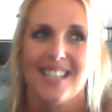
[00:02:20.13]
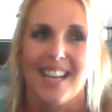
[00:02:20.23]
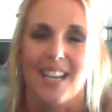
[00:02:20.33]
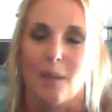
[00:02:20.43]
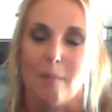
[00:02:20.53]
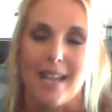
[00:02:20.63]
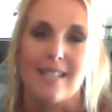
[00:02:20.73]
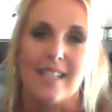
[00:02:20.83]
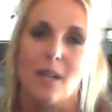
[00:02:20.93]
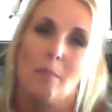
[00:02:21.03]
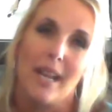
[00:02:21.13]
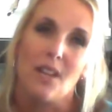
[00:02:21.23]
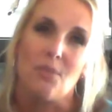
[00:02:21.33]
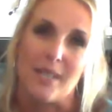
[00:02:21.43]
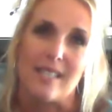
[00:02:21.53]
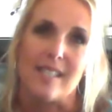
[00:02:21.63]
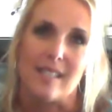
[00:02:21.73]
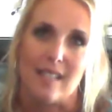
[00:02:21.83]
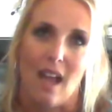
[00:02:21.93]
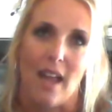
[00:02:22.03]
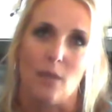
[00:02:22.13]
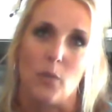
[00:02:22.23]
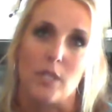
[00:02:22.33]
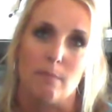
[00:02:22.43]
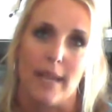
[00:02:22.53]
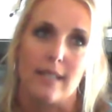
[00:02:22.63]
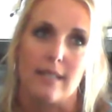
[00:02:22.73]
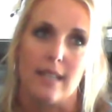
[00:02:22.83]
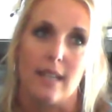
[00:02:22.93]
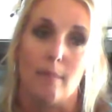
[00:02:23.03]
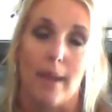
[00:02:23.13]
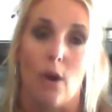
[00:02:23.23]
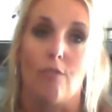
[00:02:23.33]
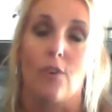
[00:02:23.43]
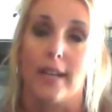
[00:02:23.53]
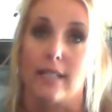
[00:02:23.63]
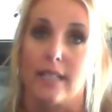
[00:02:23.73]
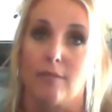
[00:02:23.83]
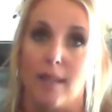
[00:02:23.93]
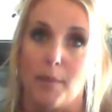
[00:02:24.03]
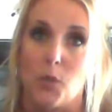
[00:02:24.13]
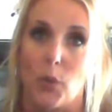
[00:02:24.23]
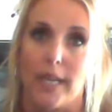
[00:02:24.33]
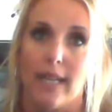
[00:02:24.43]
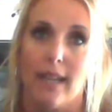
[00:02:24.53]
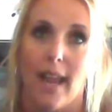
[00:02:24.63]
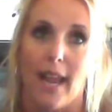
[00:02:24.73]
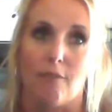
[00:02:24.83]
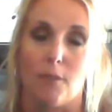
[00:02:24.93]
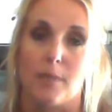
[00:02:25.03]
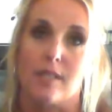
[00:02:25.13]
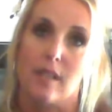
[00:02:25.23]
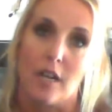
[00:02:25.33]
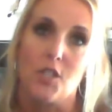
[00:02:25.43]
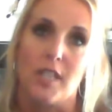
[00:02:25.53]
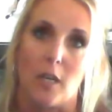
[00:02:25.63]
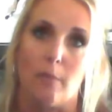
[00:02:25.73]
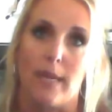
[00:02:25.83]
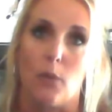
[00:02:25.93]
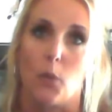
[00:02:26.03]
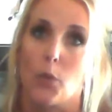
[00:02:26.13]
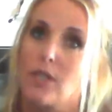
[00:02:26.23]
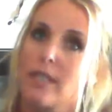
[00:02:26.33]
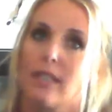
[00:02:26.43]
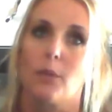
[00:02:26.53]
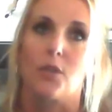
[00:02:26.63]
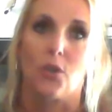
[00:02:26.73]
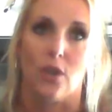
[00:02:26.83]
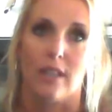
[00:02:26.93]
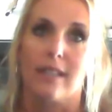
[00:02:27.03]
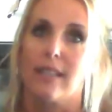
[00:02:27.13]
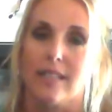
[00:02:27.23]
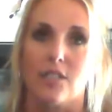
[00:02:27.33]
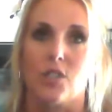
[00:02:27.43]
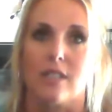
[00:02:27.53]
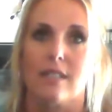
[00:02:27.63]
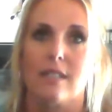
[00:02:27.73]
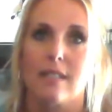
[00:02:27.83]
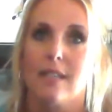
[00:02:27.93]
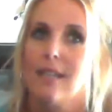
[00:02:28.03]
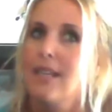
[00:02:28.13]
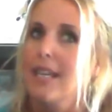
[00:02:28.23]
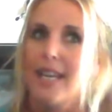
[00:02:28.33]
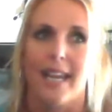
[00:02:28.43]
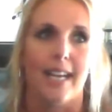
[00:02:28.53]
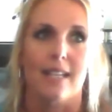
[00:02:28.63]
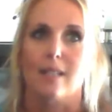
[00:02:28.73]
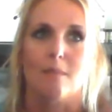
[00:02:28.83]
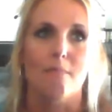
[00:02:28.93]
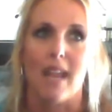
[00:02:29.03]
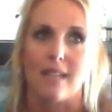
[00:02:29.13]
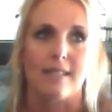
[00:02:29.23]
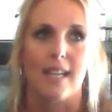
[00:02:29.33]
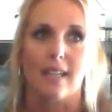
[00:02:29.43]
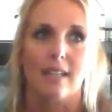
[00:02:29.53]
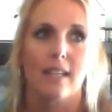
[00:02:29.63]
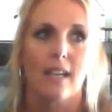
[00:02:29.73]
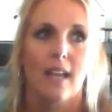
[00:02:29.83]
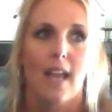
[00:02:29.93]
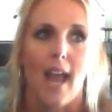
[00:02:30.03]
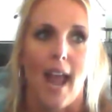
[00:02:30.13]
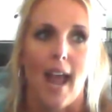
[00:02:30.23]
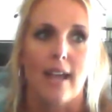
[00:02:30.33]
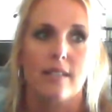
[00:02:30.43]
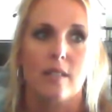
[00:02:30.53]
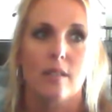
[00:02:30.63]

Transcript: an amazing omega-3, 6, 9, which makes it a powerful anti-inflammatory. And for massage therapy, when we're dealing with chronic conditions, it is amazing at